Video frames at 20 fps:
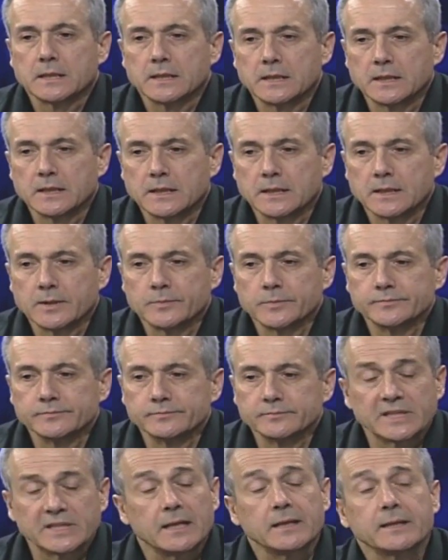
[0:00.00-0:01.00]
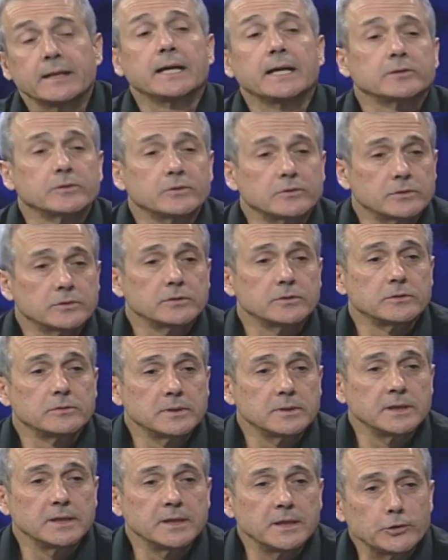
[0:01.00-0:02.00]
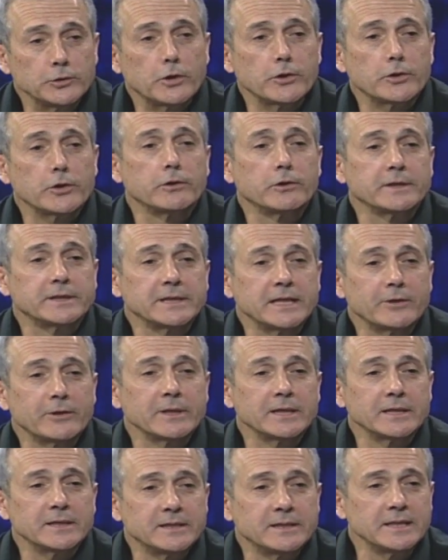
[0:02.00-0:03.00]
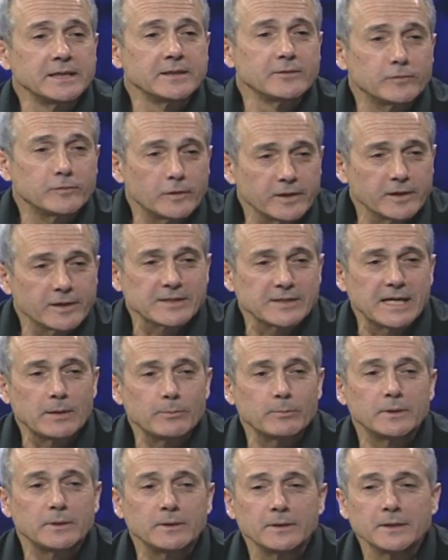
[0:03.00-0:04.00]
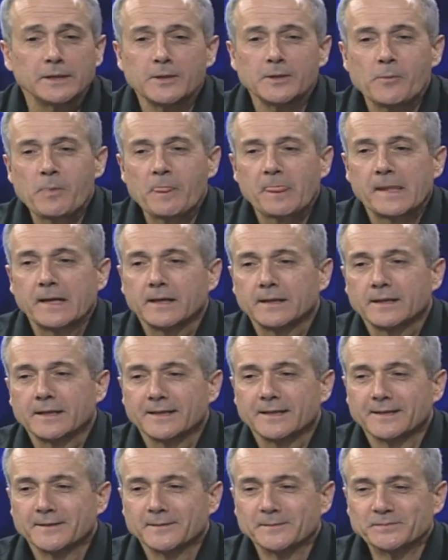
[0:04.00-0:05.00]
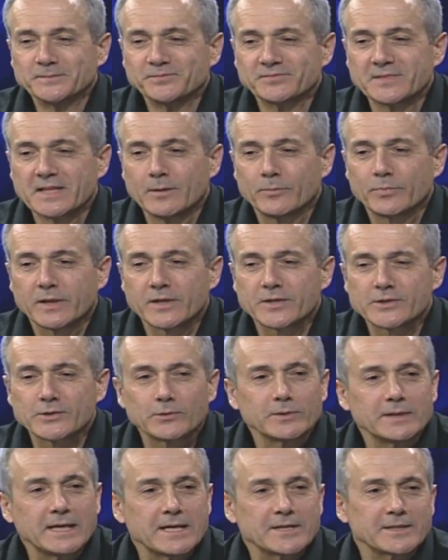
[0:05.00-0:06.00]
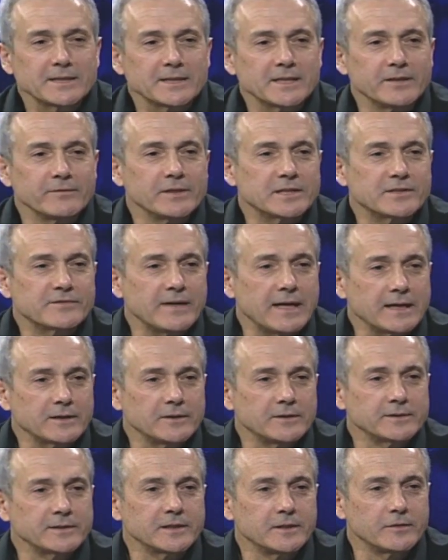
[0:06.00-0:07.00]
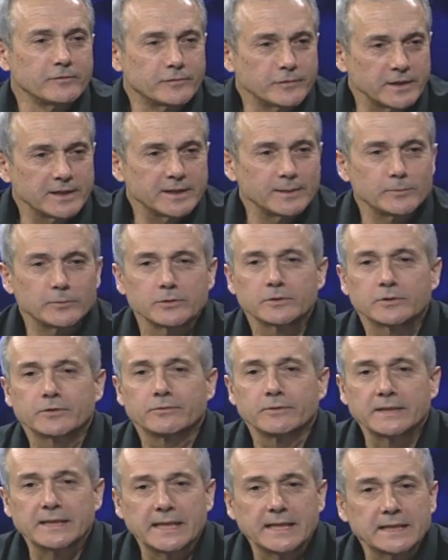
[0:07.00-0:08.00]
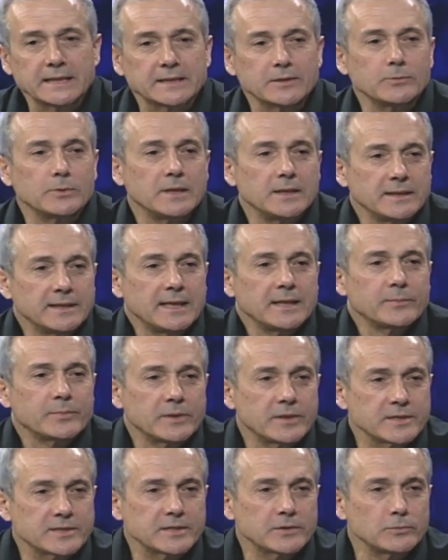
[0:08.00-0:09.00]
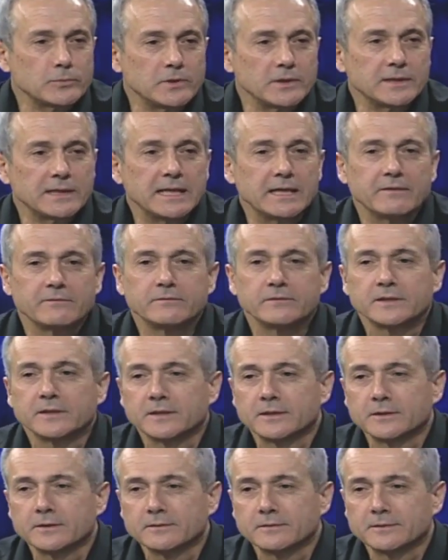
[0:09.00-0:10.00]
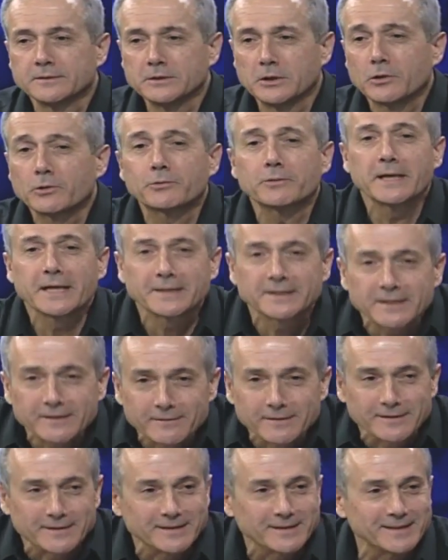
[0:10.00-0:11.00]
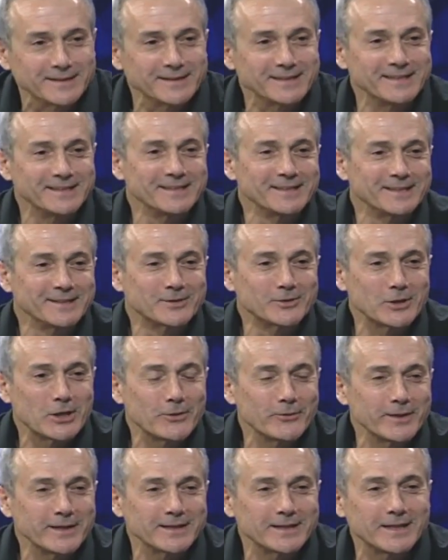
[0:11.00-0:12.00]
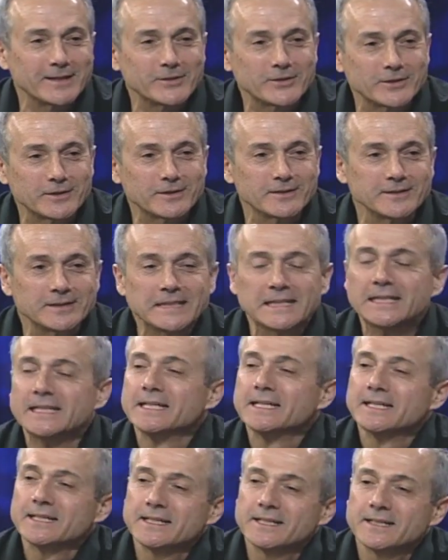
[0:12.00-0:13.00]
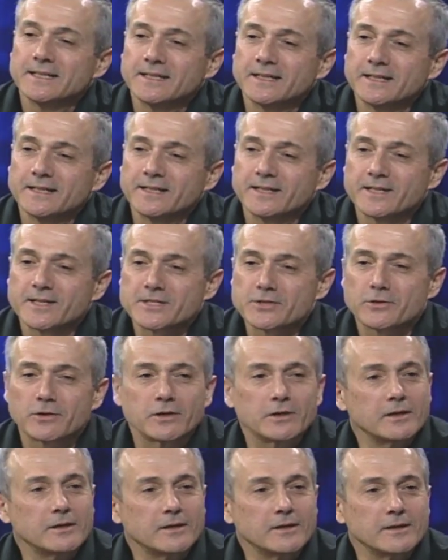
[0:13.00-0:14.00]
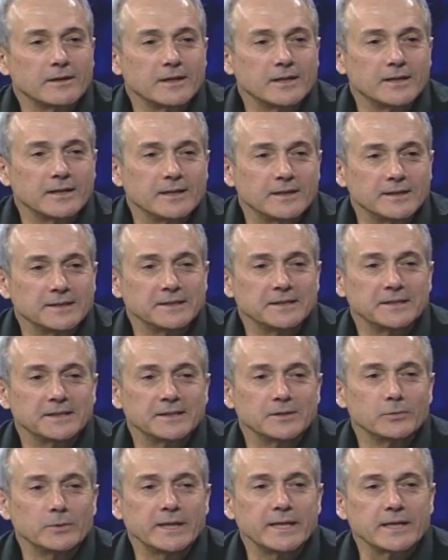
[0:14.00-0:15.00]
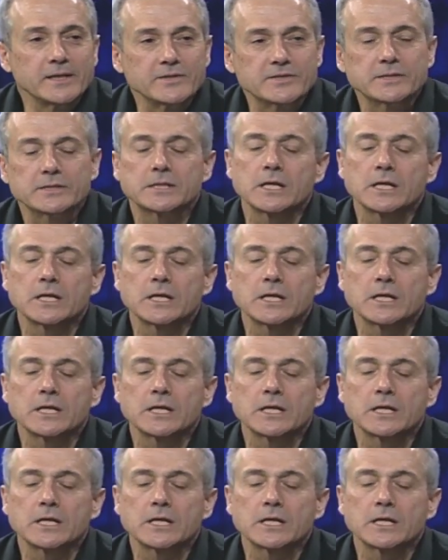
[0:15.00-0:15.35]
Um, tell that to uh, an authoritarian dean, for example, um, a person who doesn't give its faculty the freedom to create. Well, that person will have uh, no creativity uh, growing under uh, his or her uh, uh, wings.